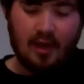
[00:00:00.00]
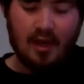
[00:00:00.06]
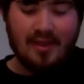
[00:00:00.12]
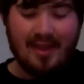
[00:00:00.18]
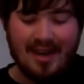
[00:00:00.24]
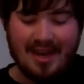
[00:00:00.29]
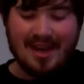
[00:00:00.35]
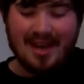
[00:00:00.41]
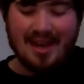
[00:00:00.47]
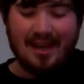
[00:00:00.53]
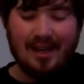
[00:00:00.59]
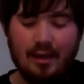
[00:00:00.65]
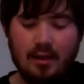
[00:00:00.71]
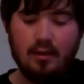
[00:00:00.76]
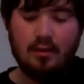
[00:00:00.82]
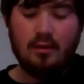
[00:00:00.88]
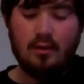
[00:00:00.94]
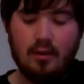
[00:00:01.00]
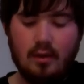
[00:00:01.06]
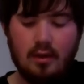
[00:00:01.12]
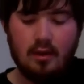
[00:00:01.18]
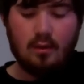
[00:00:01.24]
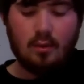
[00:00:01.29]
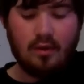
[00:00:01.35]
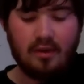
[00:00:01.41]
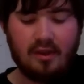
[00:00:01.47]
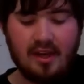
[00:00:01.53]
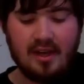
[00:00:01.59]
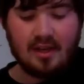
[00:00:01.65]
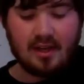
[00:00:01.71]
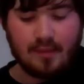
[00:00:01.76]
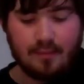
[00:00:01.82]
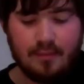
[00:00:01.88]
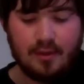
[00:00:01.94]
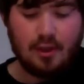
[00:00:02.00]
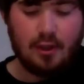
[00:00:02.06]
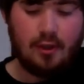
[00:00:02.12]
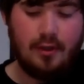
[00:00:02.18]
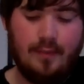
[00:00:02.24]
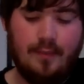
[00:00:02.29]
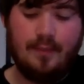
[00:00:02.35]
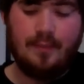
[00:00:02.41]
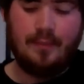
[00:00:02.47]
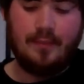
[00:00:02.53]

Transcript: And then here, what's here, Sean?